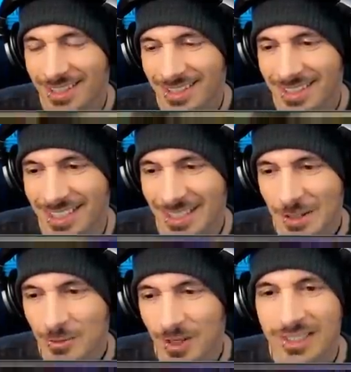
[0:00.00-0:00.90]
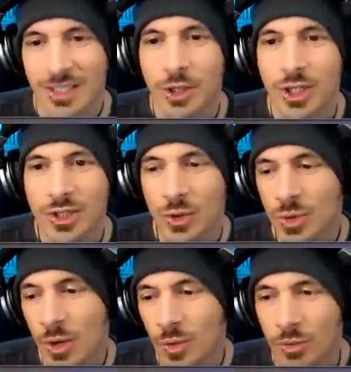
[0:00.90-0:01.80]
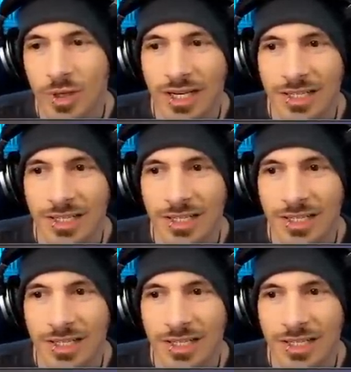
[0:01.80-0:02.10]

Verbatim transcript: yeah, two fire. Because you know arena